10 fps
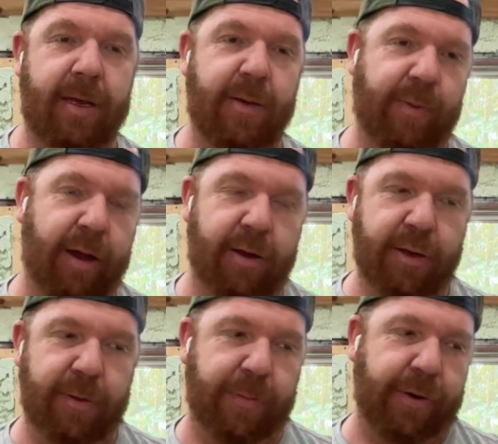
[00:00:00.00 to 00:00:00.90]
And then we all
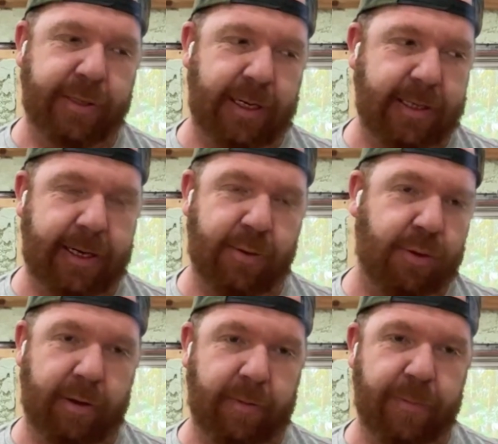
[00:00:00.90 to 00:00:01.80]
know the person that's like a
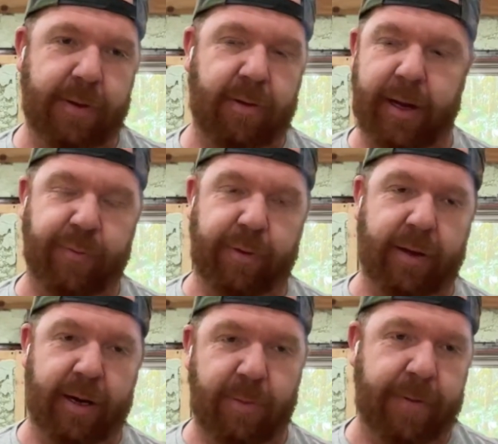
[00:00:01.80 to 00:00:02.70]
jerk, but they're like
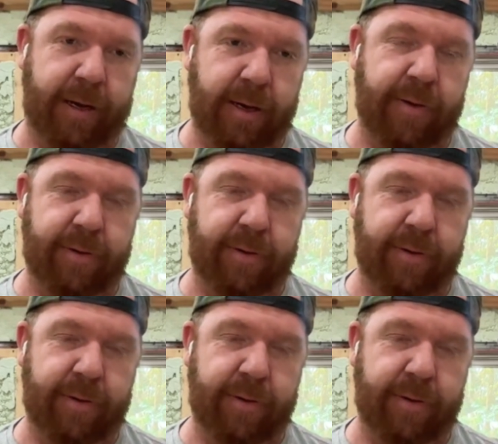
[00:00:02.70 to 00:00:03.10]
really good at what they do.